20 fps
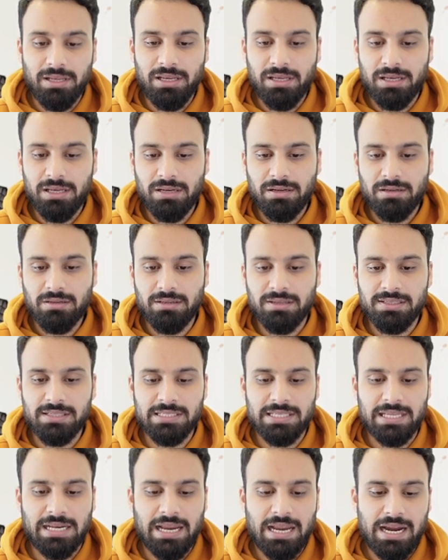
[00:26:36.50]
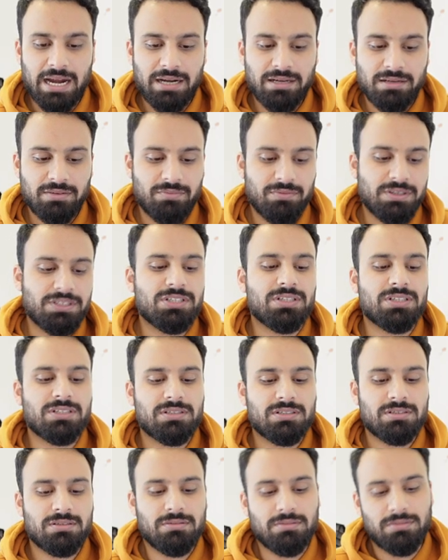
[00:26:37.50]
here, this is an ad, which
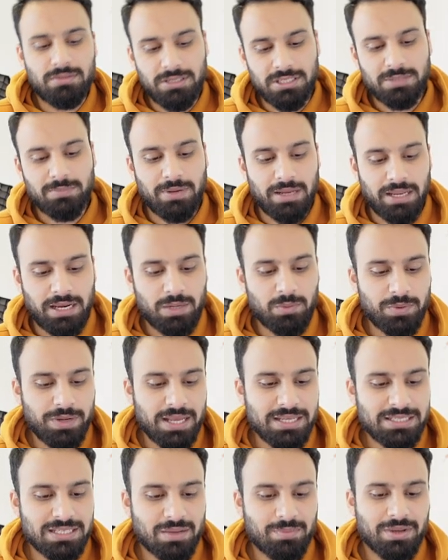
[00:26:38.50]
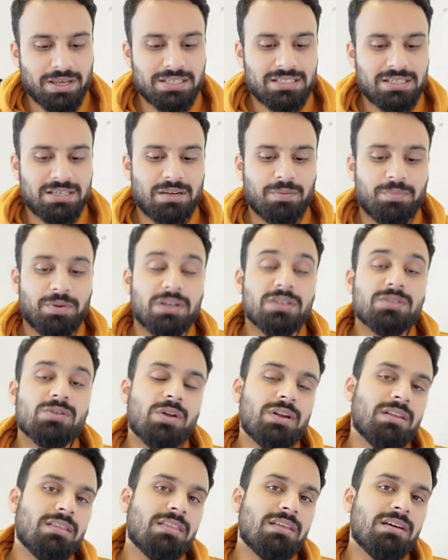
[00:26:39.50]
is display advertising because it appears
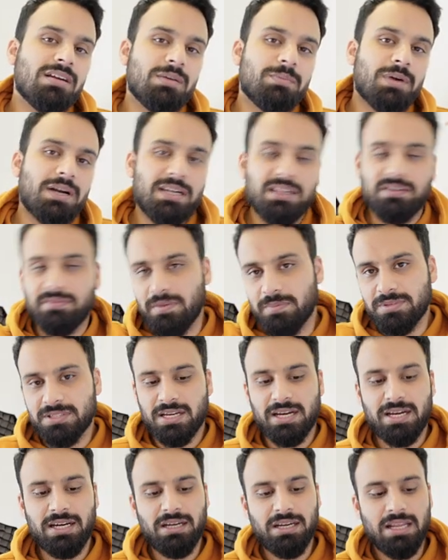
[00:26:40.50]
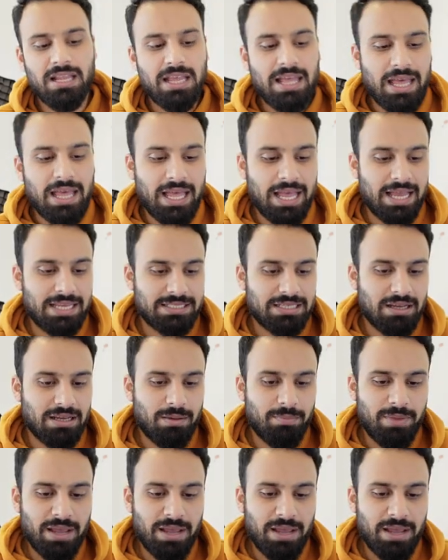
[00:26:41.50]
on a third-party website as a